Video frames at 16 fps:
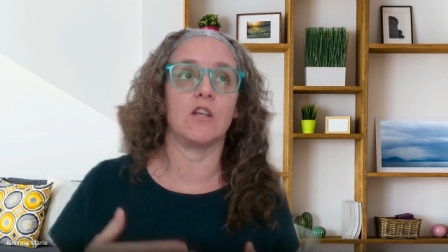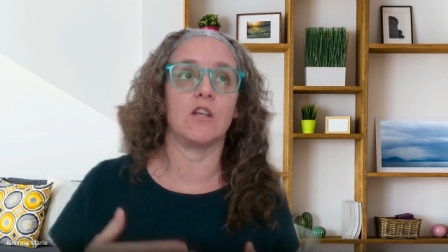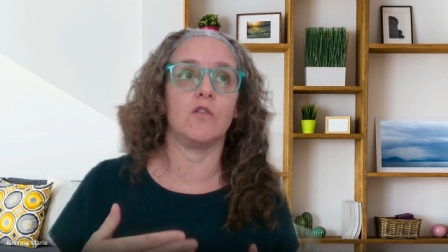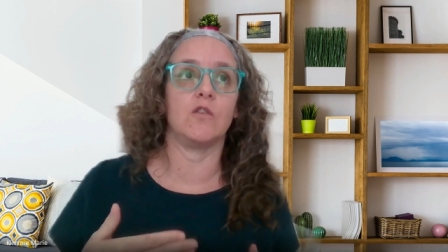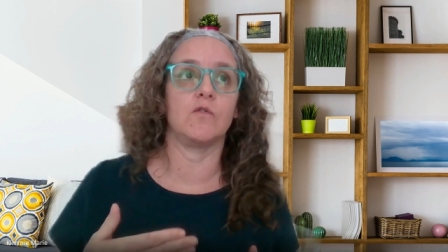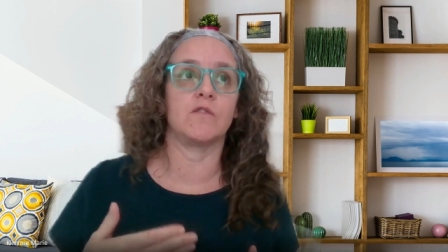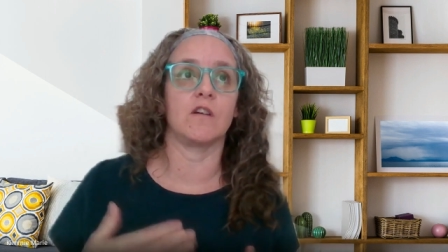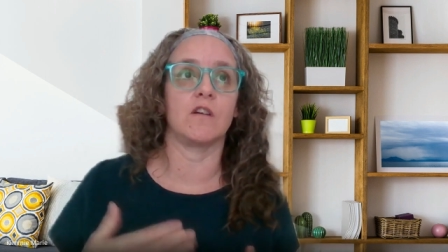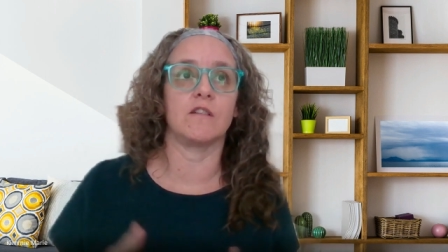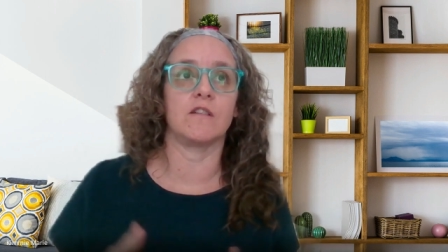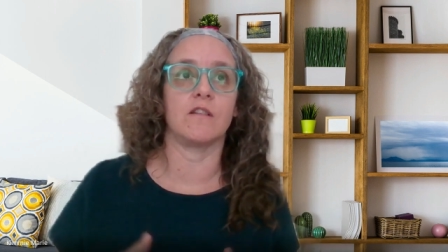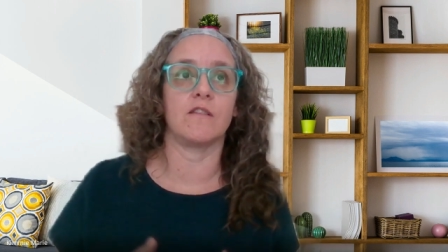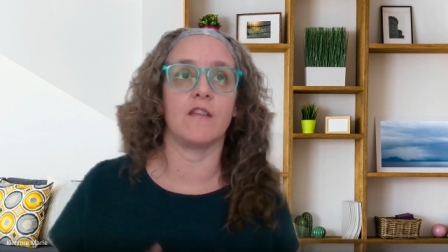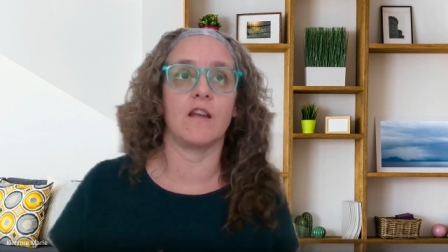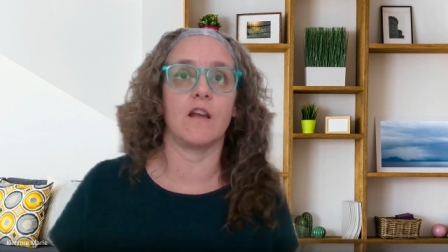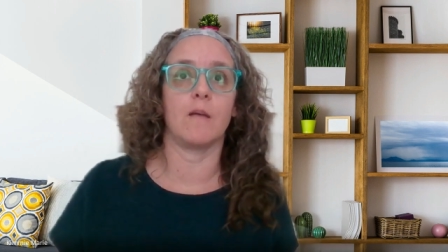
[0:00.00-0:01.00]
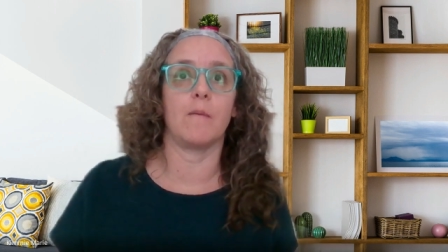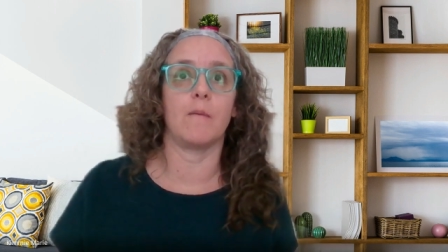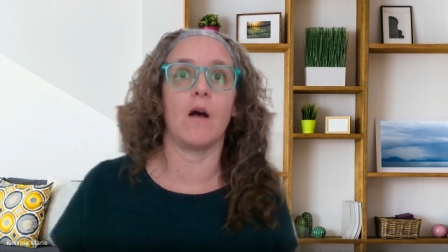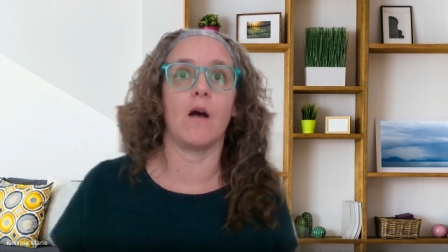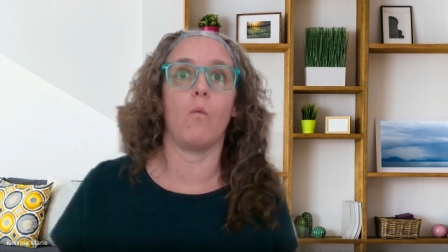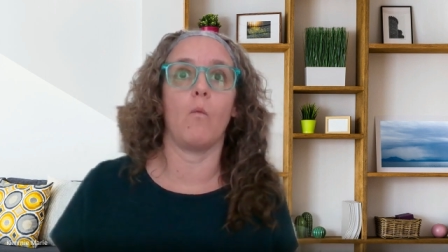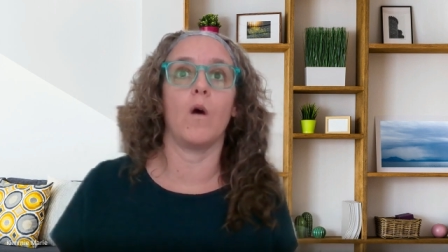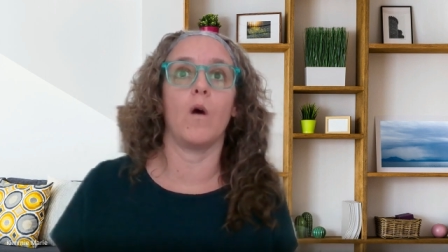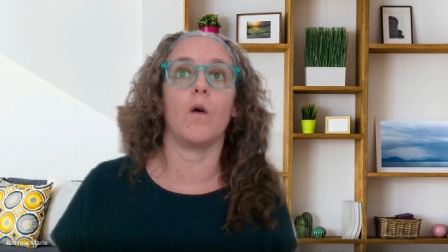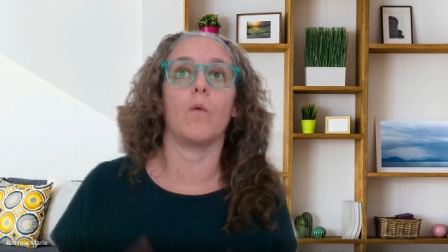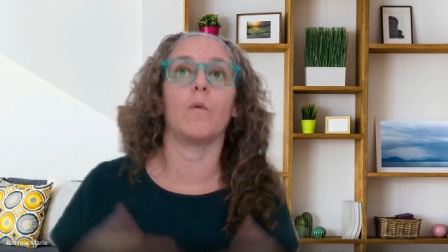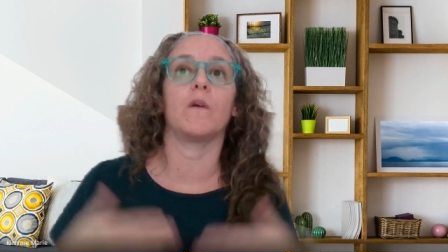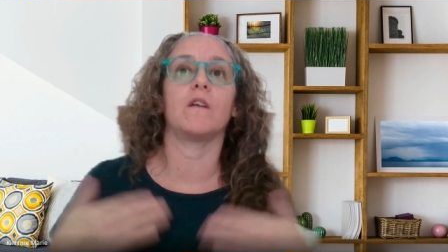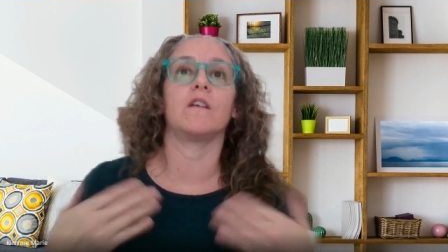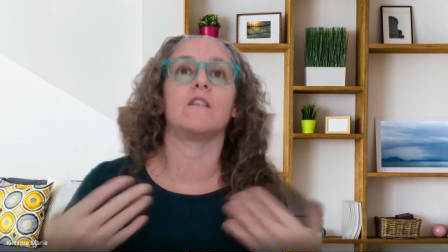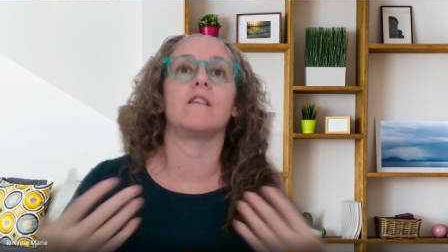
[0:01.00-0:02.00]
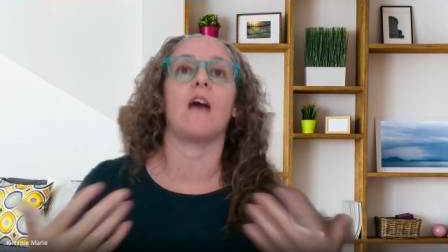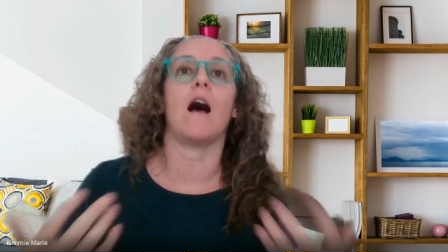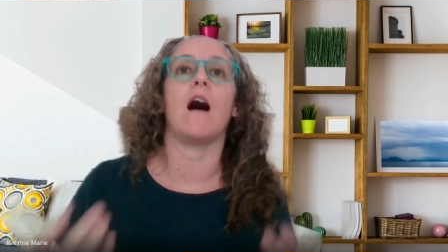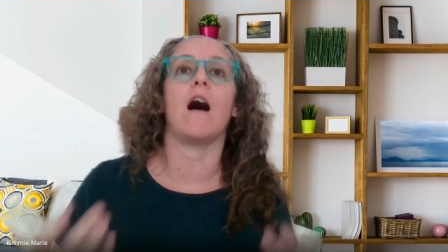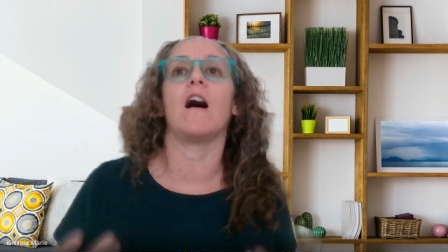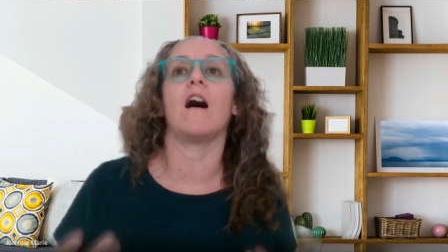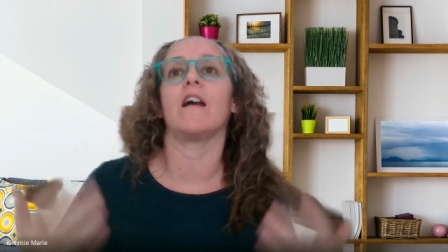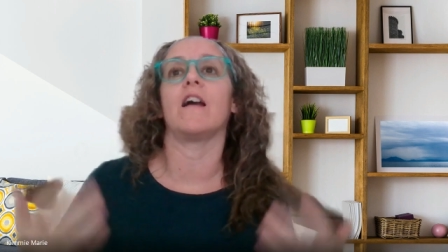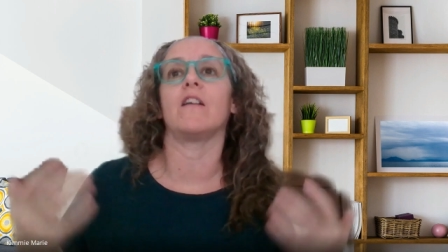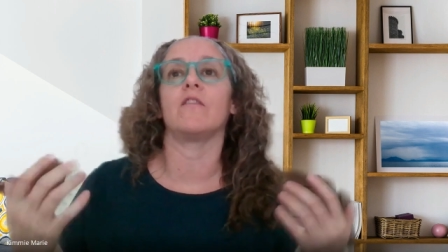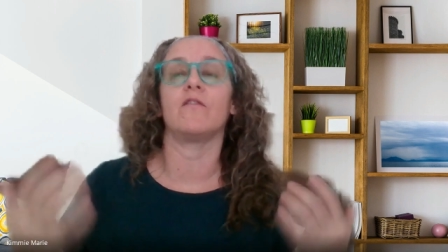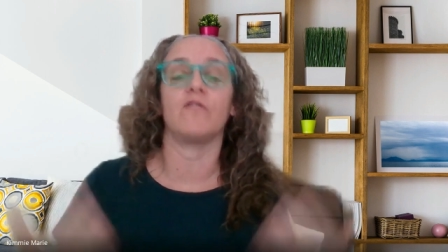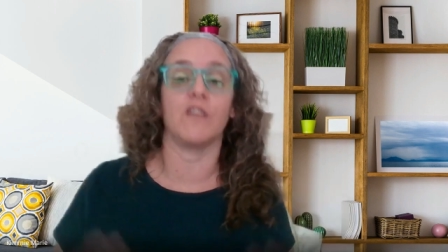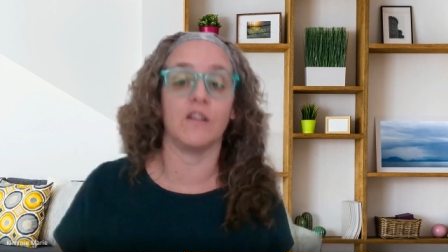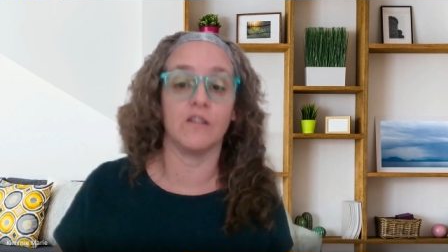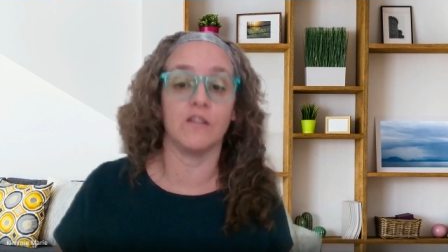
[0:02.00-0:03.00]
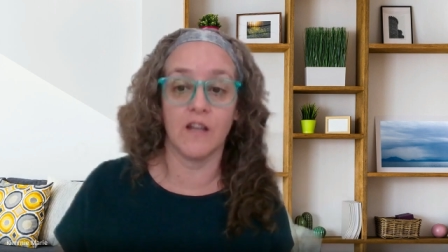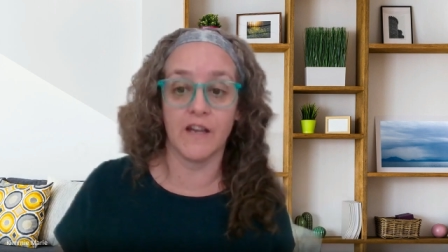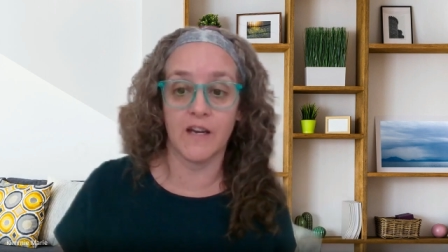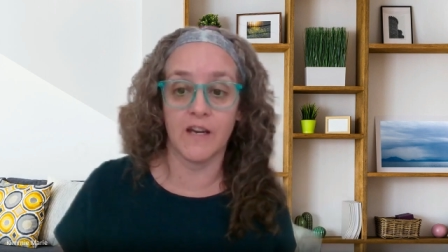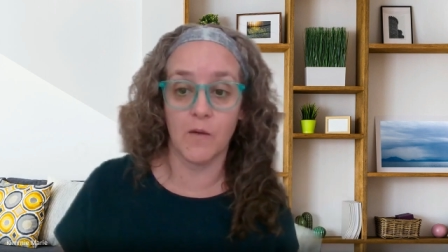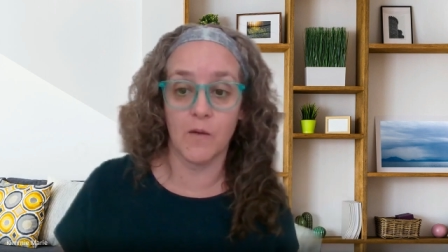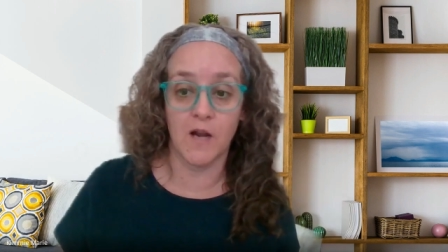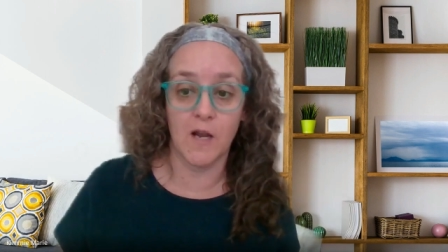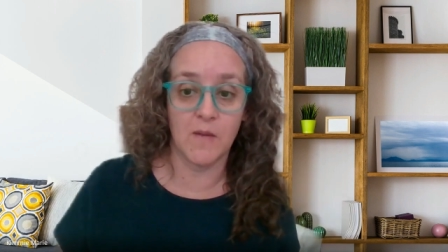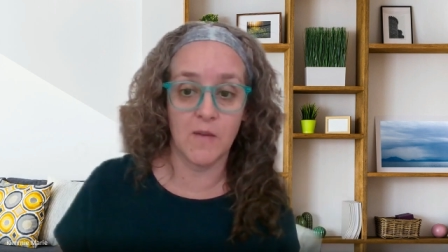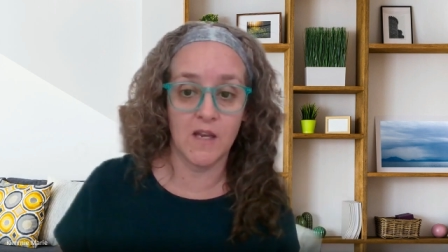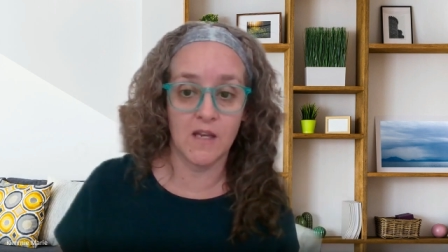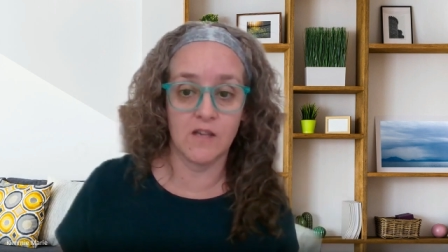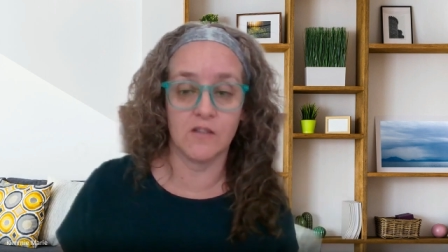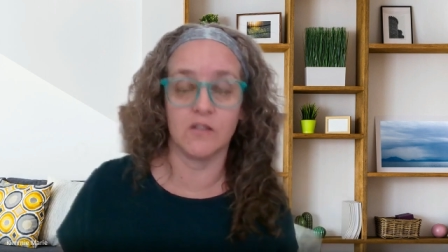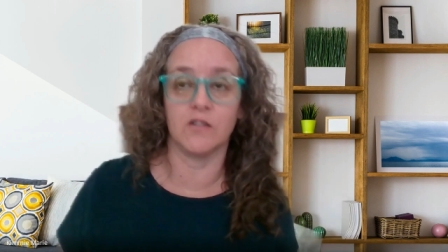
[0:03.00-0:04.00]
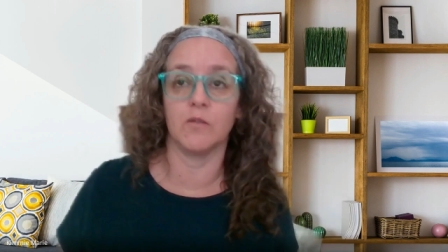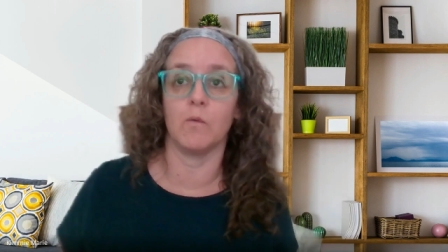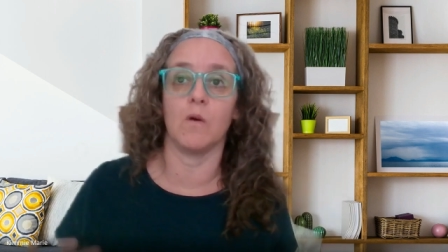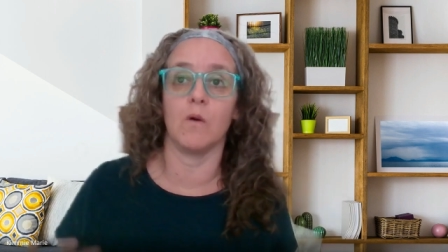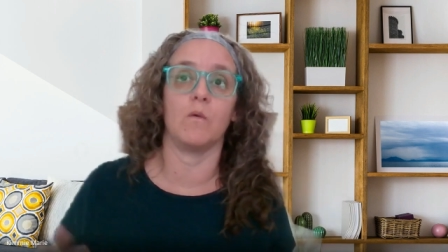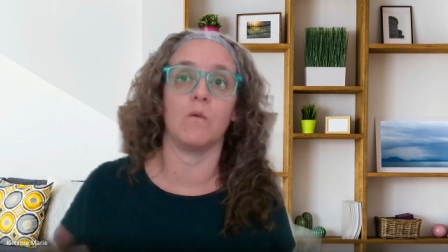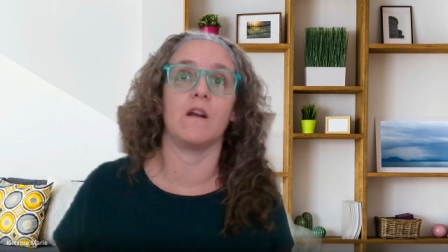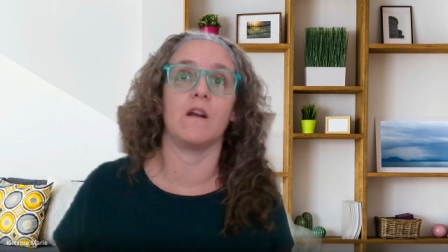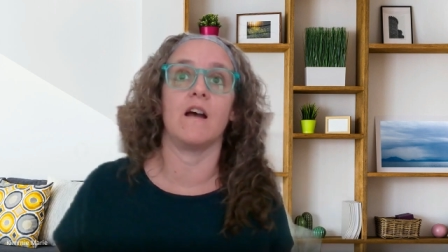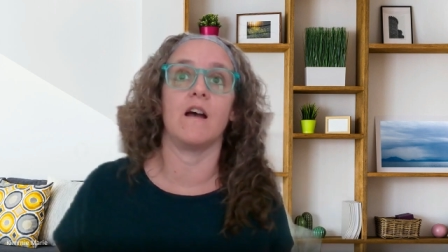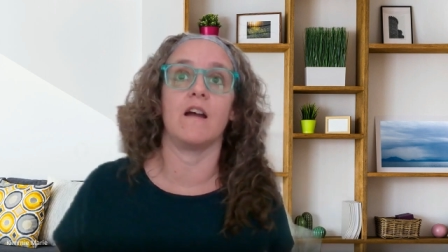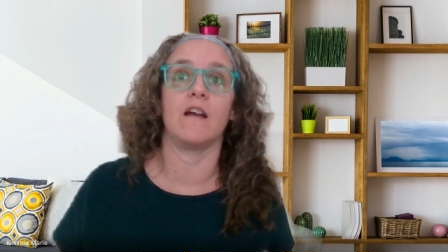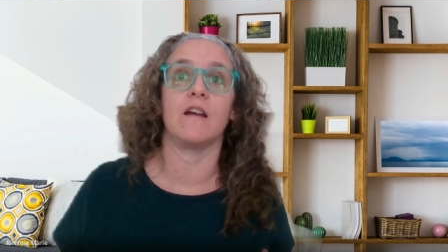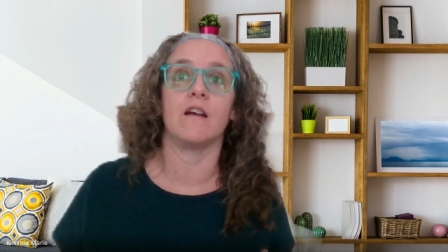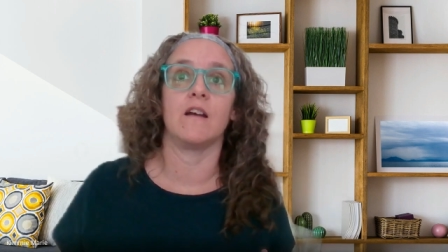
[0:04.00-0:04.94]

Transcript: you start to think about, what would I feel like when I'm healed? What would I